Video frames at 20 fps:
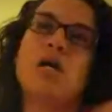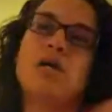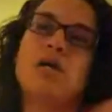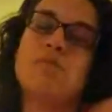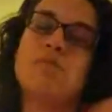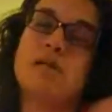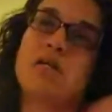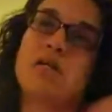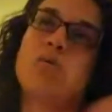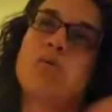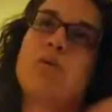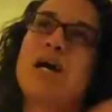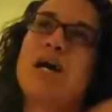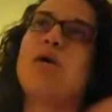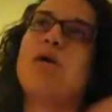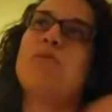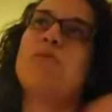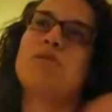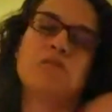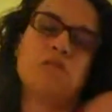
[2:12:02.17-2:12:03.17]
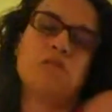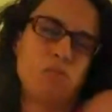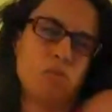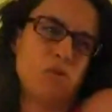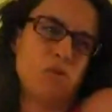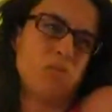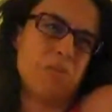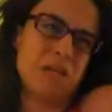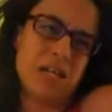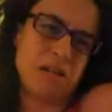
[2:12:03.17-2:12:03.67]
I'm like, wow, what's this
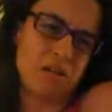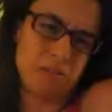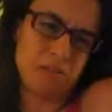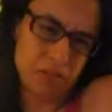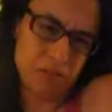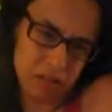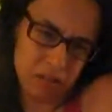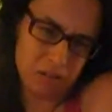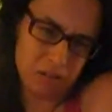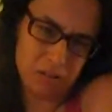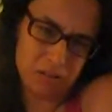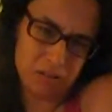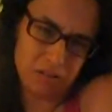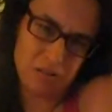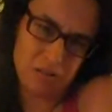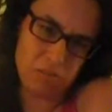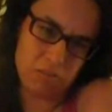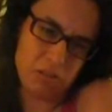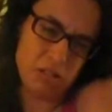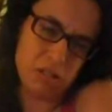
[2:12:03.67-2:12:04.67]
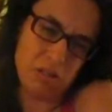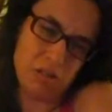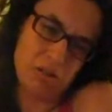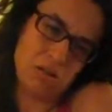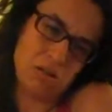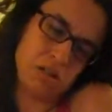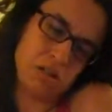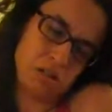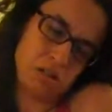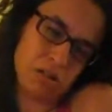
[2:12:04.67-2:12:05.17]
world made of,
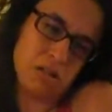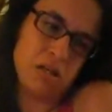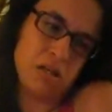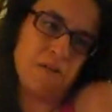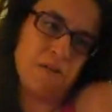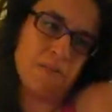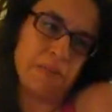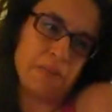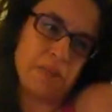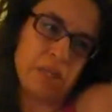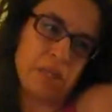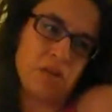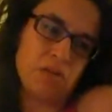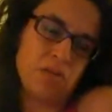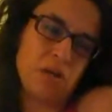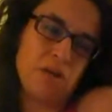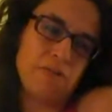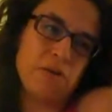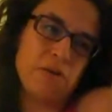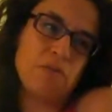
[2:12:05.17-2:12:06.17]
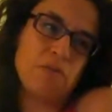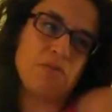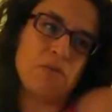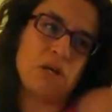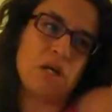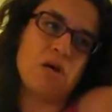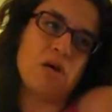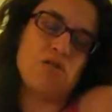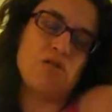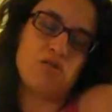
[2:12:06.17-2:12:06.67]
and that's why I feel for
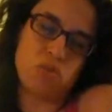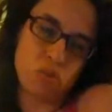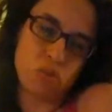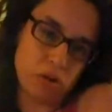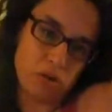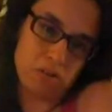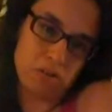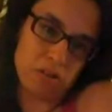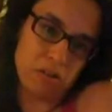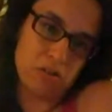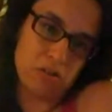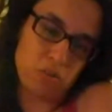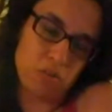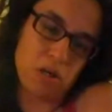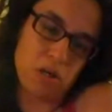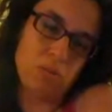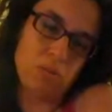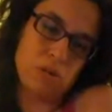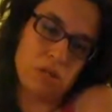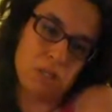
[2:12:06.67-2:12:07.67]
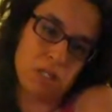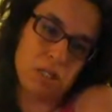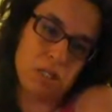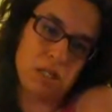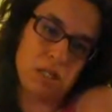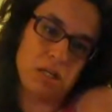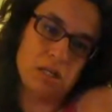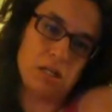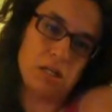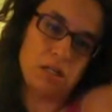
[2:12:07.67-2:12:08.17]
Aaron Swartz, because why would
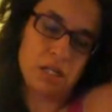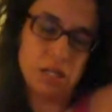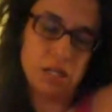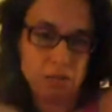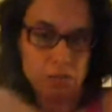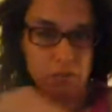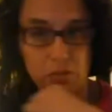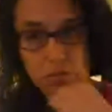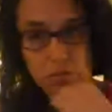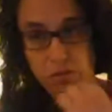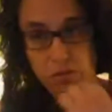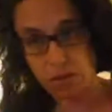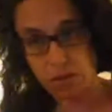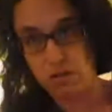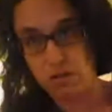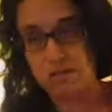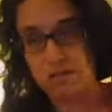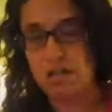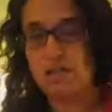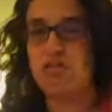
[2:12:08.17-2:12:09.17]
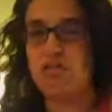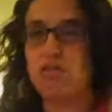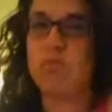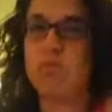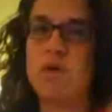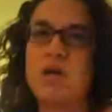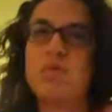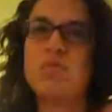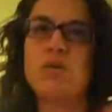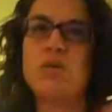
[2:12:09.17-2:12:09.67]
he think, when it was this discussion,
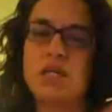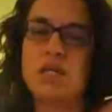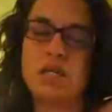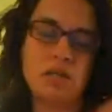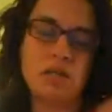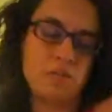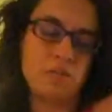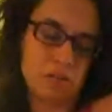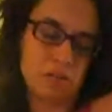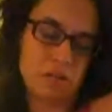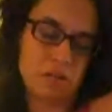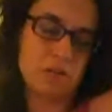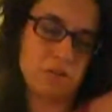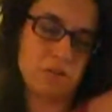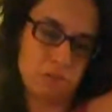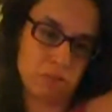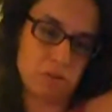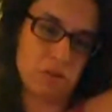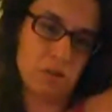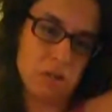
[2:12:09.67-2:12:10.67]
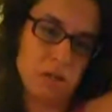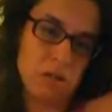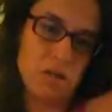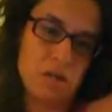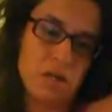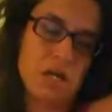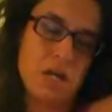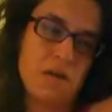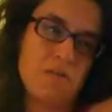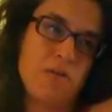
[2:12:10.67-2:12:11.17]
why would he kill himself
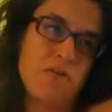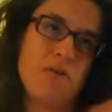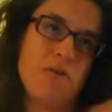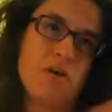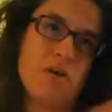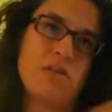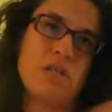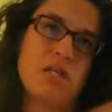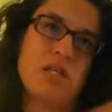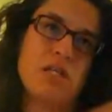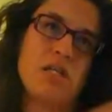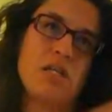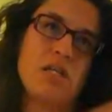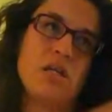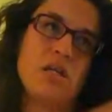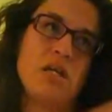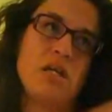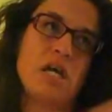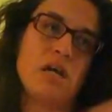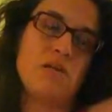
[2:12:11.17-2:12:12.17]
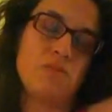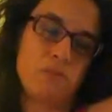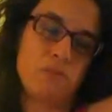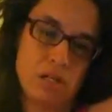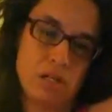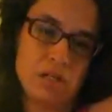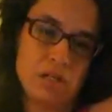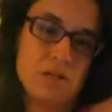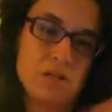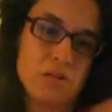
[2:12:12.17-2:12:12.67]
if he felt that he had
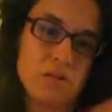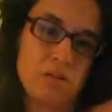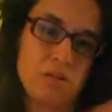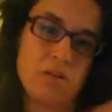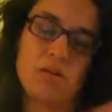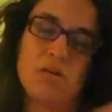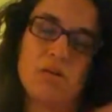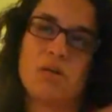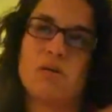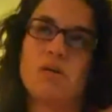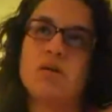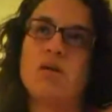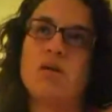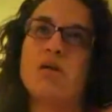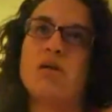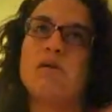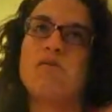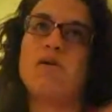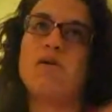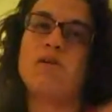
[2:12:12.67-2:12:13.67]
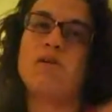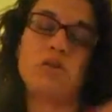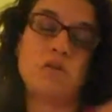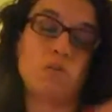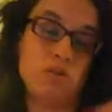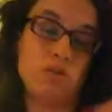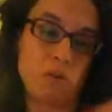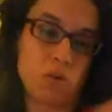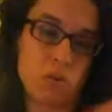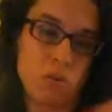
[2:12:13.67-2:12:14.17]
friends, or felt that there
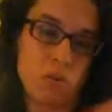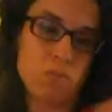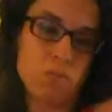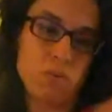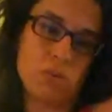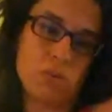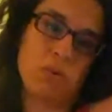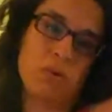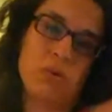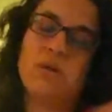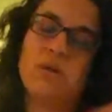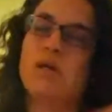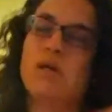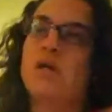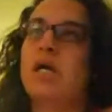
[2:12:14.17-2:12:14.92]
was hope, or,